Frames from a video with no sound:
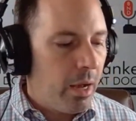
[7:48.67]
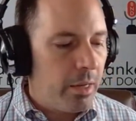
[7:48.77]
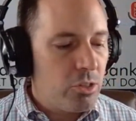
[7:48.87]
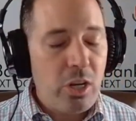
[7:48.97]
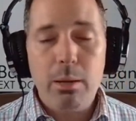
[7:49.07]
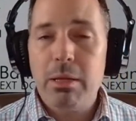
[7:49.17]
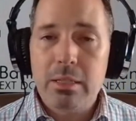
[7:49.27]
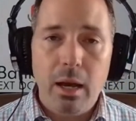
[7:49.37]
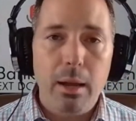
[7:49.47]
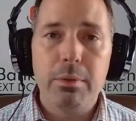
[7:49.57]
Uh, Jamie
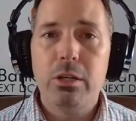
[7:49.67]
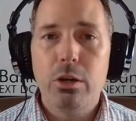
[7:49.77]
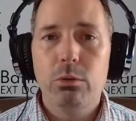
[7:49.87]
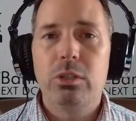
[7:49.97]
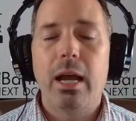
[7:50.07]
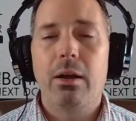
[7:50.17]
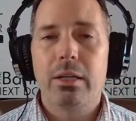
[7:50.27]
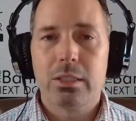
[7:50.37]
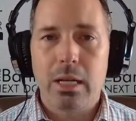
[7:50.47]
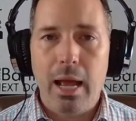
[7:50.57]
Dimon, no
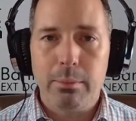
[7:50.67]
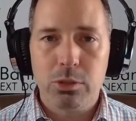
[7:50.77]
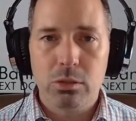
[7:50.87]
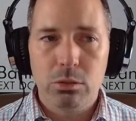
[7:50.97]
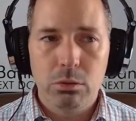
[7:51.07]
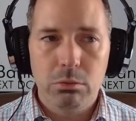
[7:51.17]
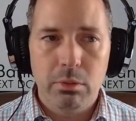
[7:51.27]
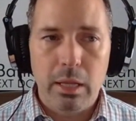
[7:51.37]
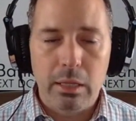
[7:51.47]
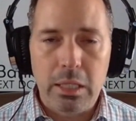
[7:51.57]
doubt, is an absolute
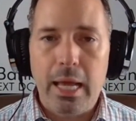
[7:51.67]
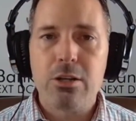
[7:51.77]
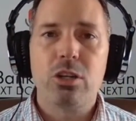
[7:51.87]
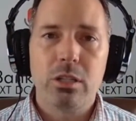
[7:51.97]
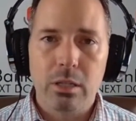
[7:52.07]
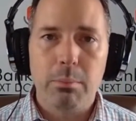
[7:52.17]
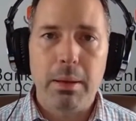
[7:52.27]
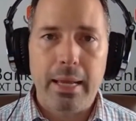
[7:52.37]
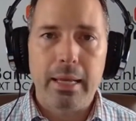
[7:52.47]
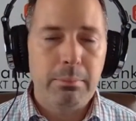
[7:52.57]
a legend in the
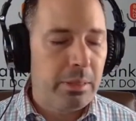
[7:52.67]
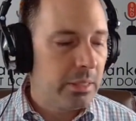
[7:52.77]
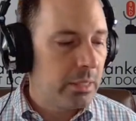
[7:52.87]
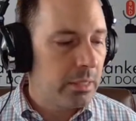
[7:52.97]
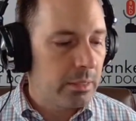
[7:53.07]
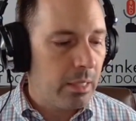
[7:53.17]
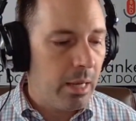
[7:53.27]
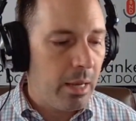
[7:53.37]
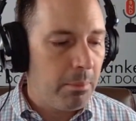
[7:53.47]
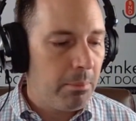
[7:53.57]
banking business.
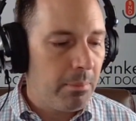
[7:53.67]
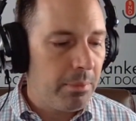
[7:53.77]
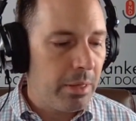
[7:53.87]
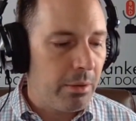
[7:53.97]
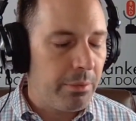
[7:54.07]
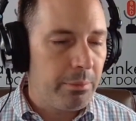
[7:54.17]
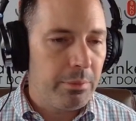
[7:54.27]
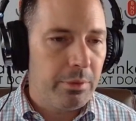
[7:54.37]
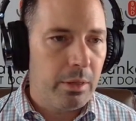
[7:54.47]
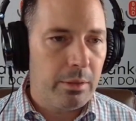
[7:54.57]
Um, you know, the,
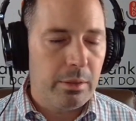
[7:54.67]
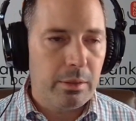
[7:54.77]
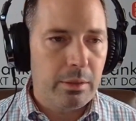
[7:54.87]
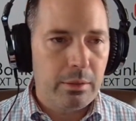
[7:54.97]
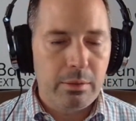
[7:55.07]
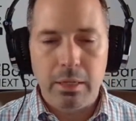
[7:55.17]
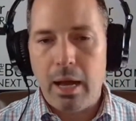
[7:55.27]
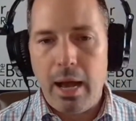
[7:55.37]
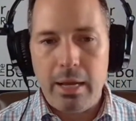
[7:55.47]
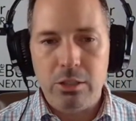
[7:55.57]
the the the
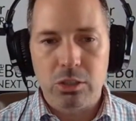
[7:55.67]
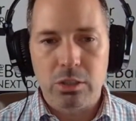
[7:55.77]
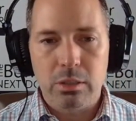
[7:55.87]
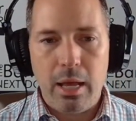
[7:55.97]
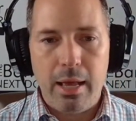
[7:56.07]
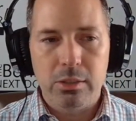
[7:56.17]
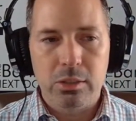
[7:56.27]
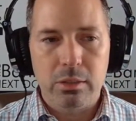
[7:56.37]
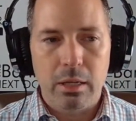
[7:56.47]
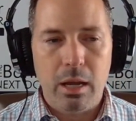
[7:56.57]
guy just
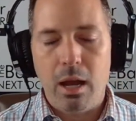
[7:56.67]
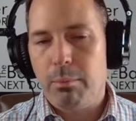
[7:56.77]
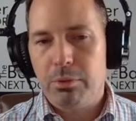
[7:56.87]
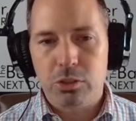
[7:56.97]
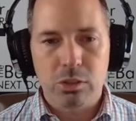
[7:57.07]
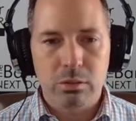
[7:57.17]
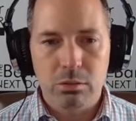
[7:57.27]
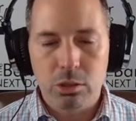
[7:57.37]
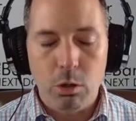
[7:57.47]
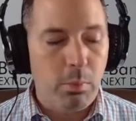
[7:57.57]
has accomplished
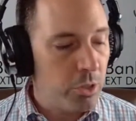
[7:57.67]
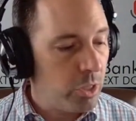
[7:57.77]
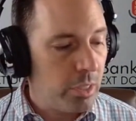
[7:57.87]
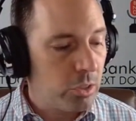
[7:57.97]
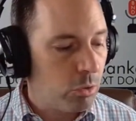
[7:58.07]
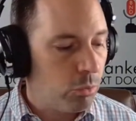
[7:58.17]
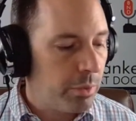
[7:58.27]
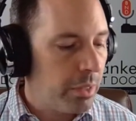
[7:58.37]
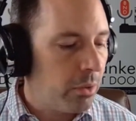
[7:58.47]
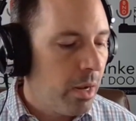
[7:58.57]
so much in his
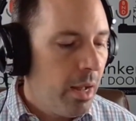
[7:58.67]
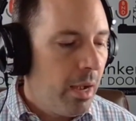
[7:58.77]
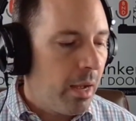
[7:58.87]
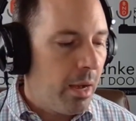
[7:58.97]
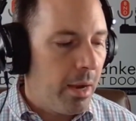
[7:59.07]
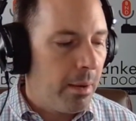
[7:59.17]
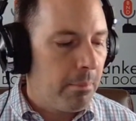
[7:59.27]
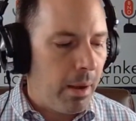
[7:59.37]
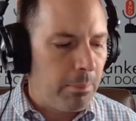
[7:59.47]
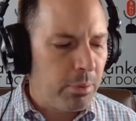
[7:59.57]
career.
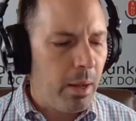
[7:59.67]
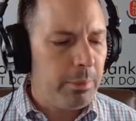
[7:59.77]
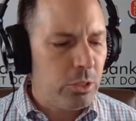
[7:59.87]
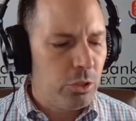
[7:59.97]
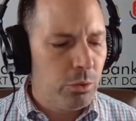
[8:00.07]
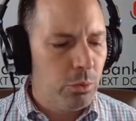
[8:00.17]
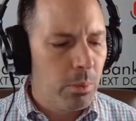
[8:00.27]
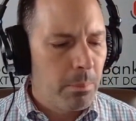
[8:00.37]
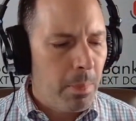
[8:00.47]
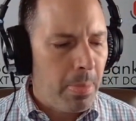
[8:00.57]
Um, I'll probably
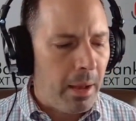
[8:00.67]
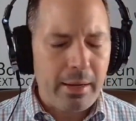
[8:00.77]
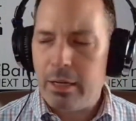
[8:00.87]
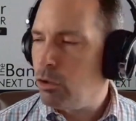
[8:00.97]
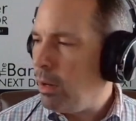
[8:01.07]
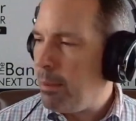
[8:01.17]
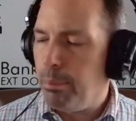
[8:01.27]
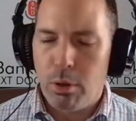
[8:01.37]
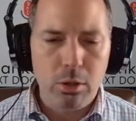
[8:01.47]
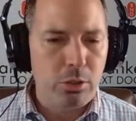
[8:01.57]
do. I got a great
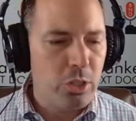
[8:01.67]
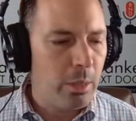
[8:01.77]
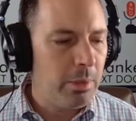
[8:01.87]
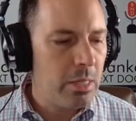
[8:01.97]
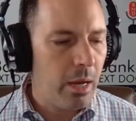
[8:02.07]
book on Jamie